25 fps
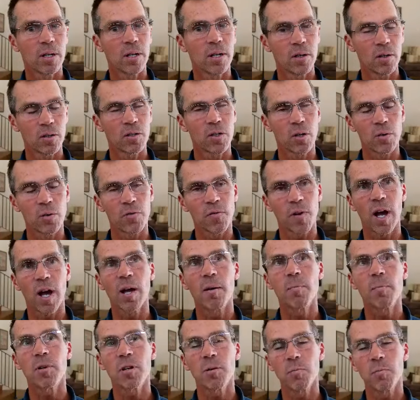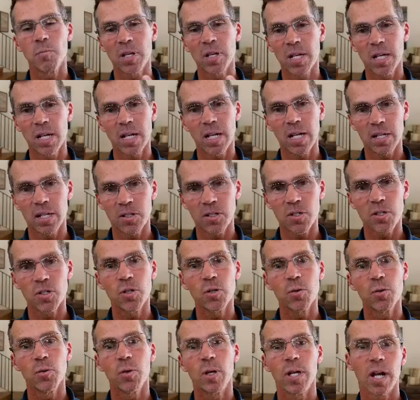So if I'm competing against
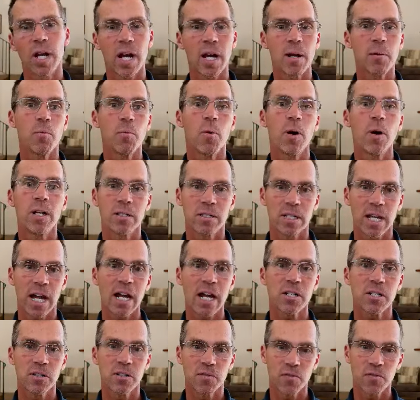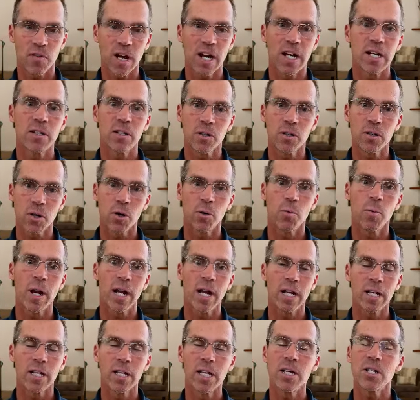you and I want to actually find the
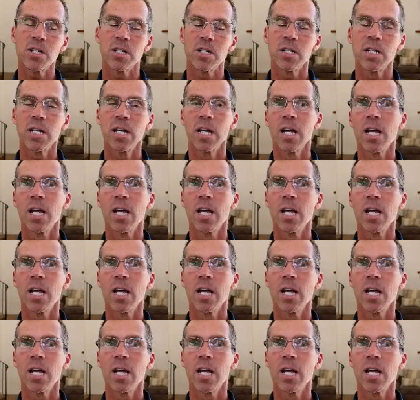co-regulation,